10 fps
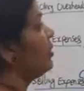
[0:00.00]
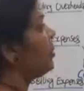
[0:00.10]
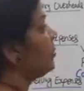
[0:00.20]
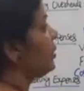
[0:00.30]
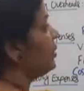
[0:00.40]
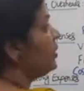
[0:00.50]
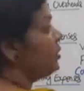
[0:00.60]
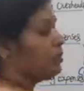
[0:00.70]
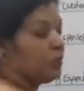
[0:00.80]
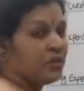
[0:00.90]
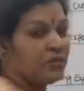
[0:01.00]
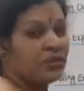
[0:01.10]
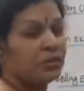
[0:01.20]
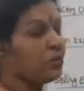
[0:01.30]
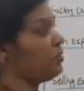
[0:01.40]
20 into
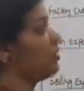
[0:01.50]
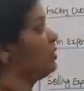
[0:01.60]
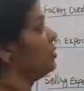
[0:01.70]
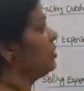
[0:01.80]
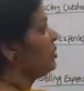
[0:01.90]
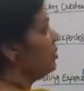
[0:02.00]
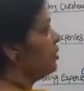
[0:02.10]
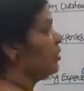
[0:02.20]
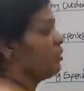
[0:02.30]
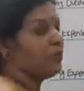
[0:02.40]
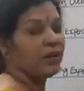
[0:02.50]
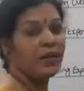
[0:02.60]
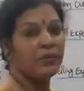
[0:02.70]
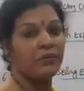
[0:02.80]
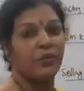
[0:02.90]
7000,
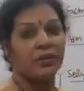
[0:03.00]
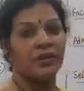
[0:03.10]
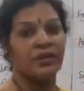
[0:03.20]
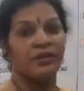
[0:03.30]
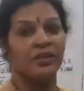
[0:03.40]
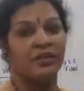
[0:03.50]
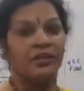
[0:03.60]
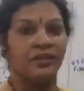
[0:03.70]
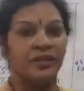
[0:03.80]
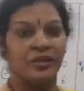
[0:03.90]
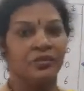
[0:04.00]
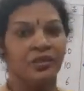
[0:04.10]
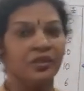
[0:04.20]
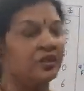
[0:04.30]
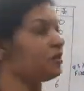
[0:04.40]
1,40,000. Are you
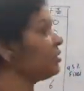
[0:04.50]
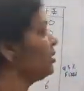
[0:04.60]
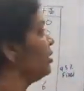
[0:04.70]
getting it?